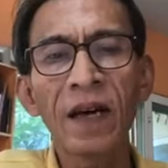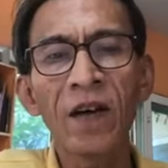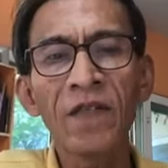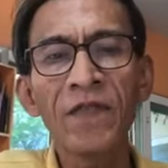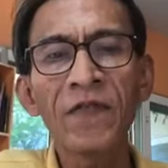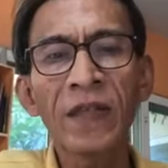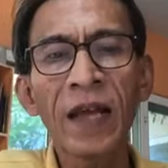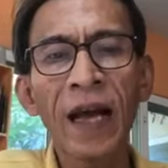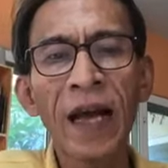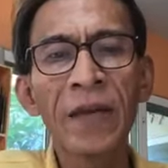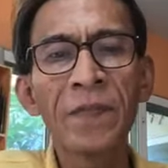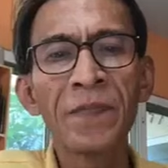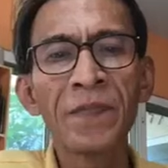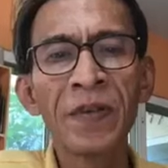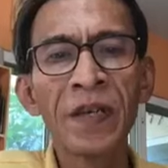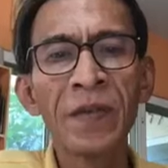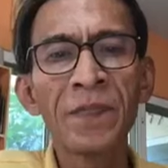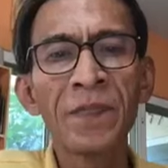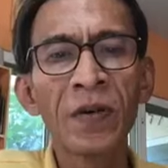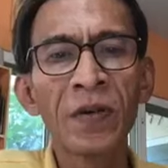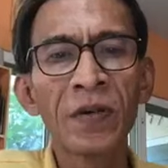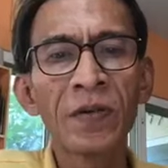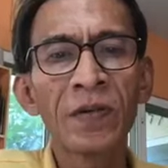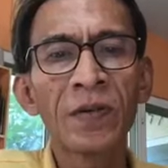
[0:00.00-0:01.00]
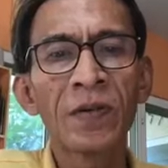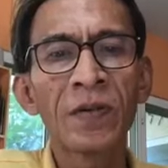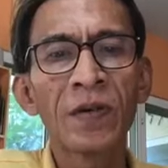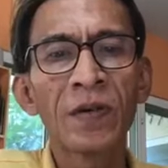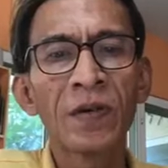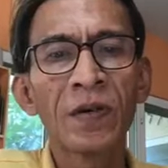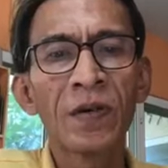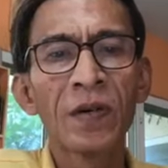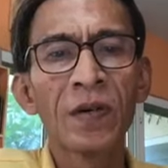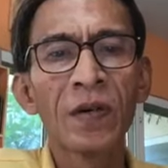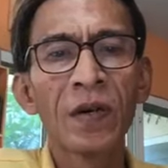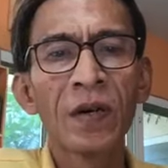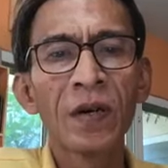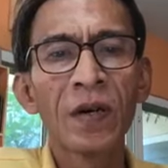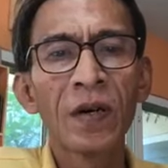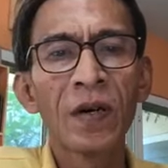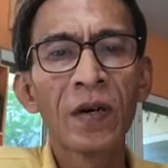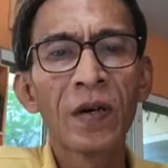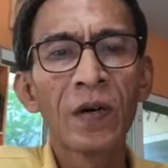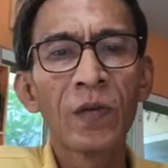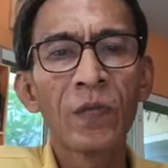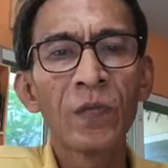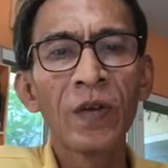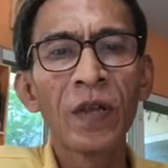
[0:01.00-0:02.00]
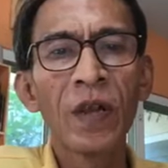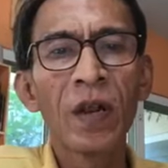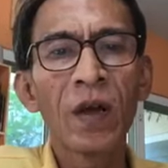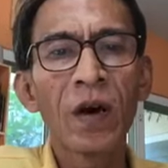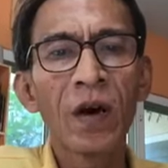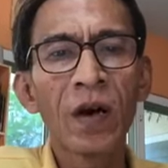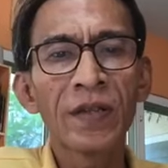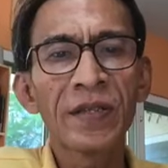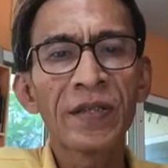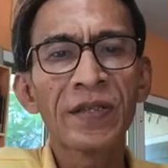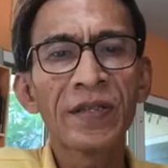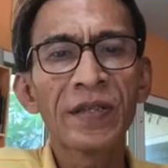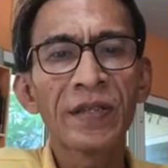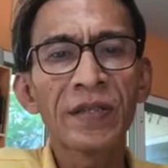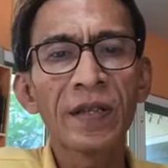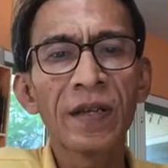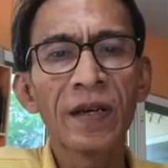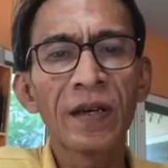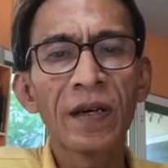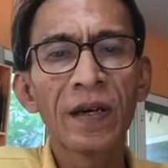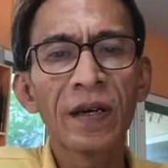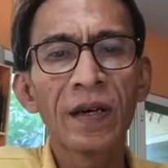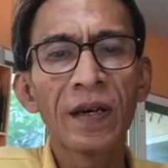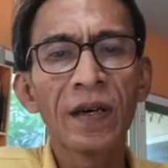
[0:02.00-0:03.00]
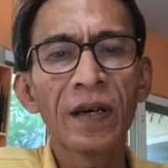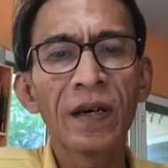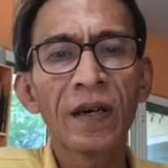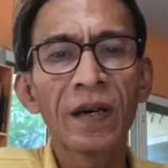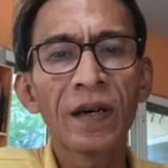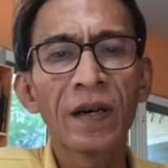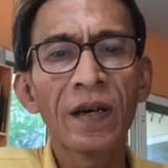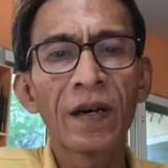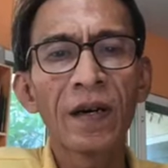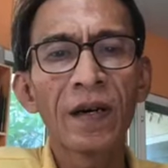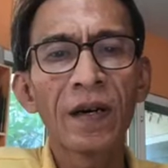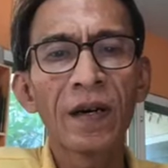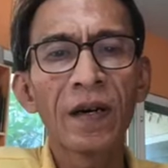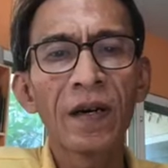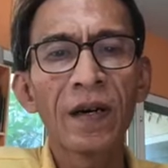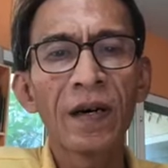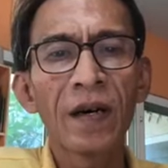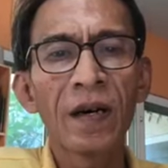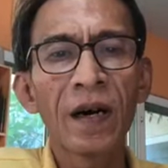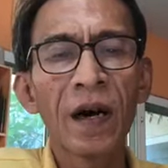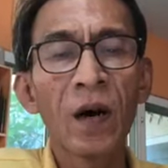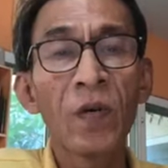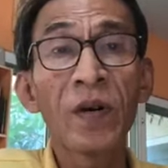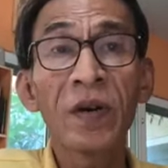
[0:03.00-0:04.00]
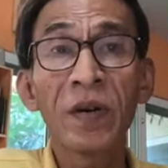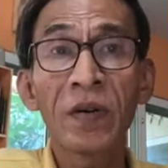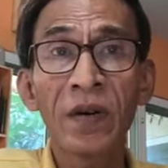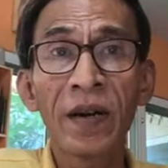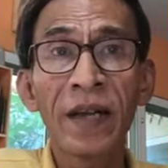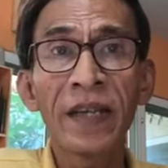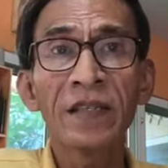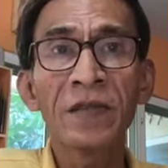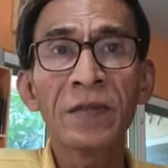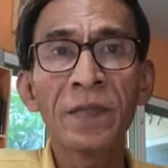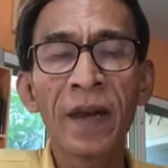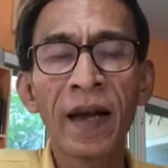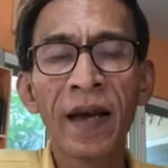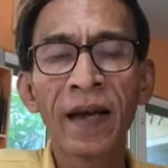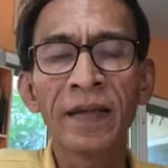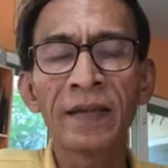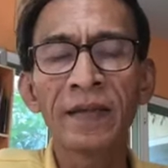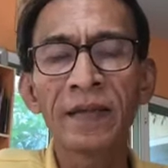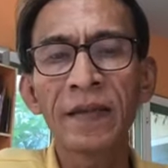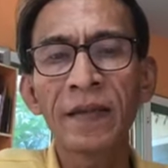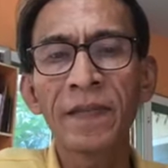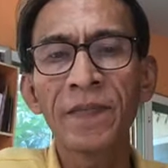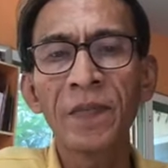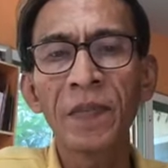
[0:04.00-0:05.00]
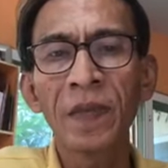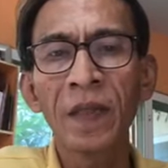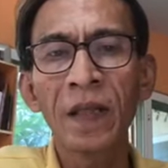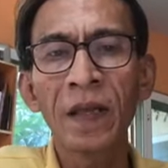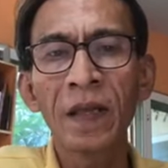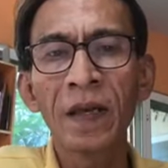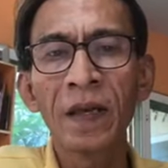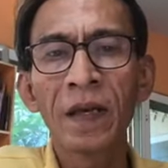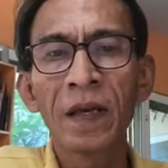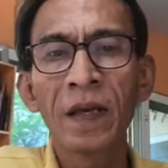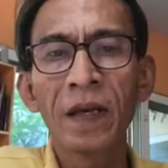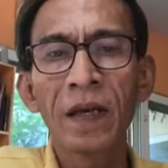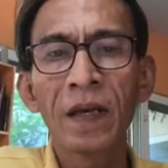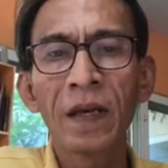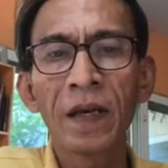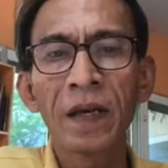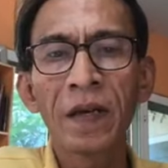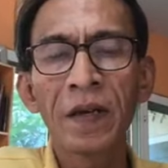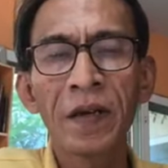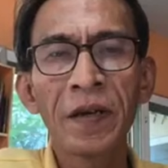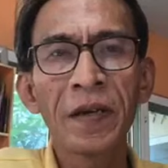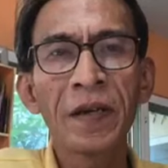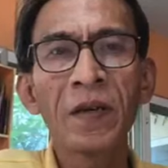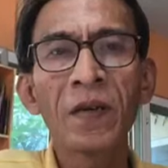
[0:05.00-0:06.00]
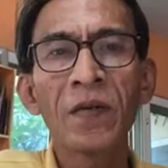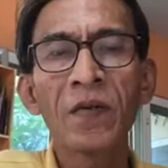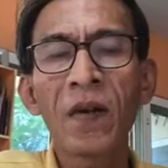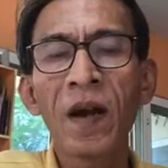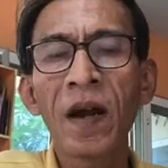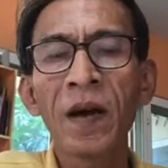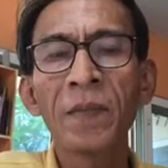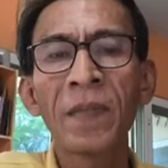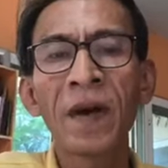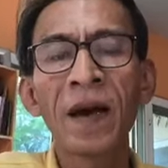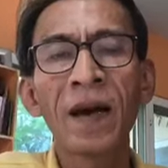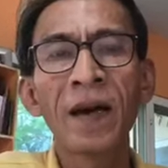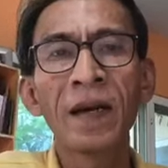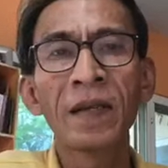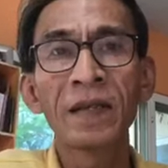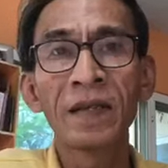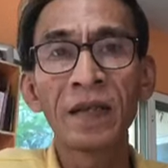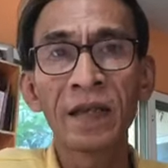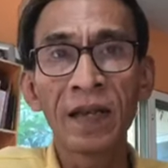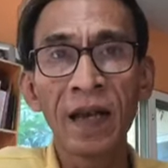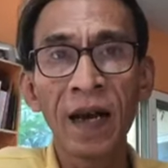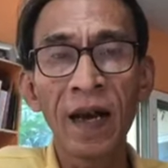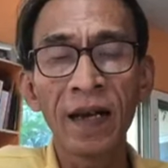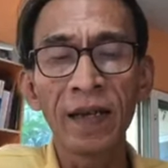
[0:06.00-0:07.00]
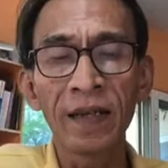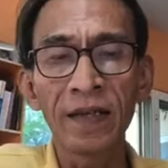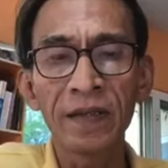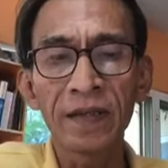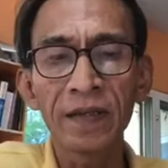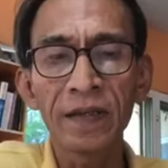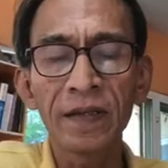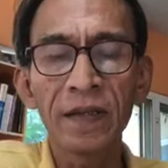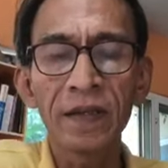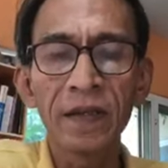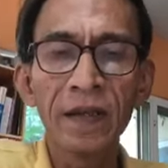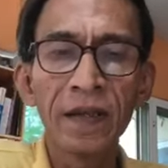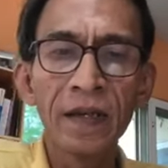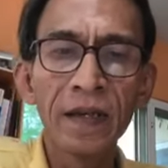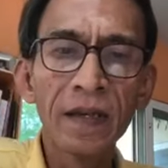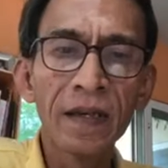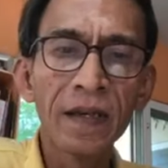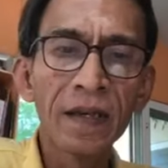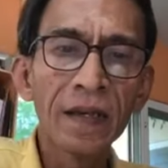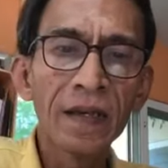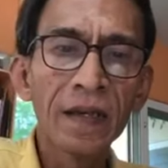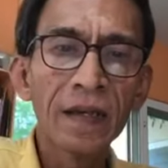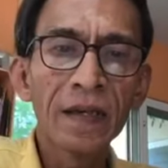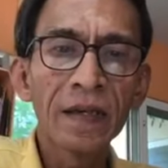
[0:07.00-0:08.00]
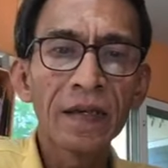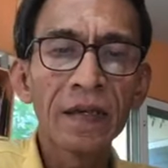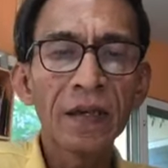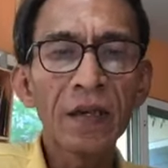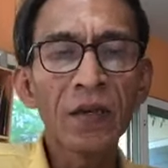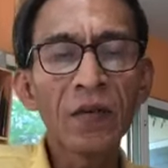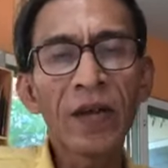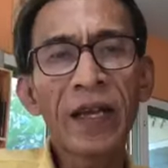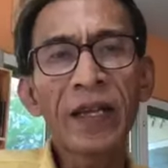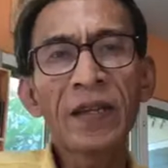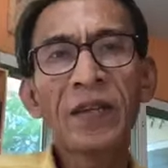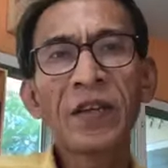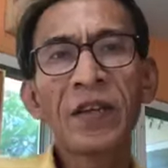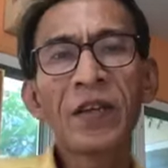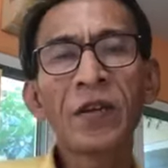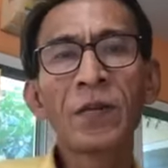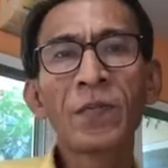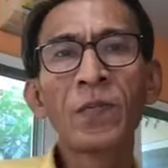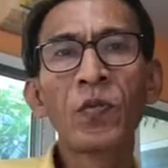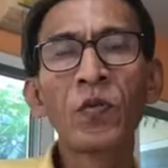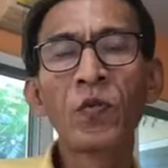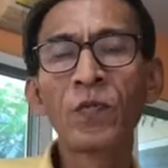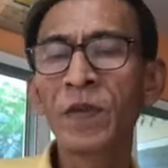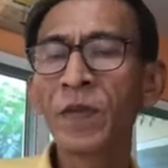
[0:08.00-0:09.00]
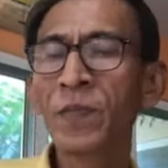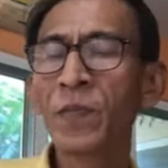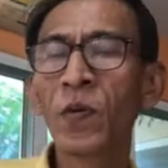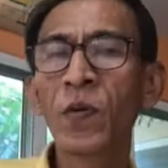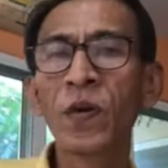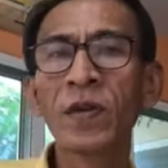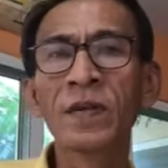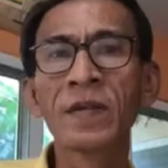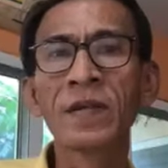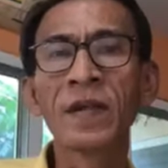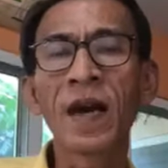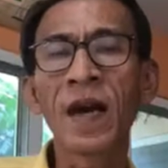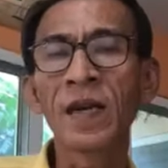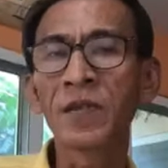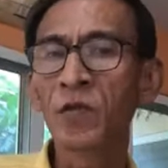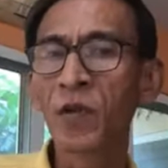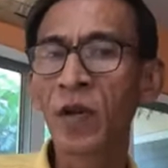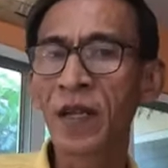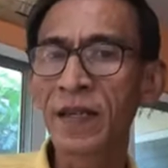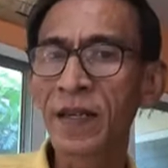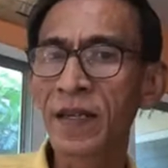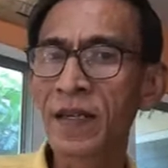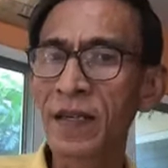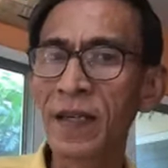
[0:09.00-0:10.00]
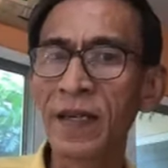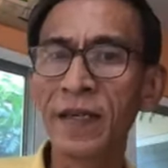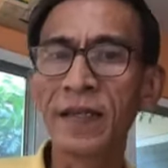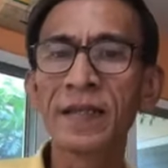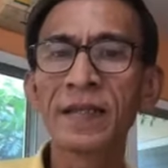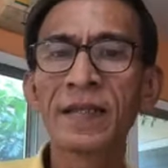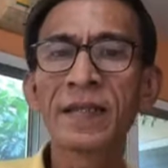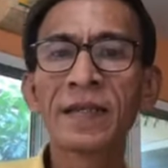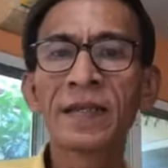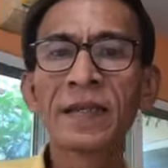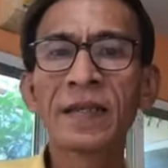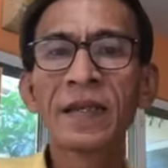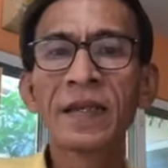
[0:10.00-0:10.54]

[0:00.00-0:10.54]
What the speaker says: of Thai people. We lost our great man, King Rama the Ninth, the great King Bhumibol Adulyadej.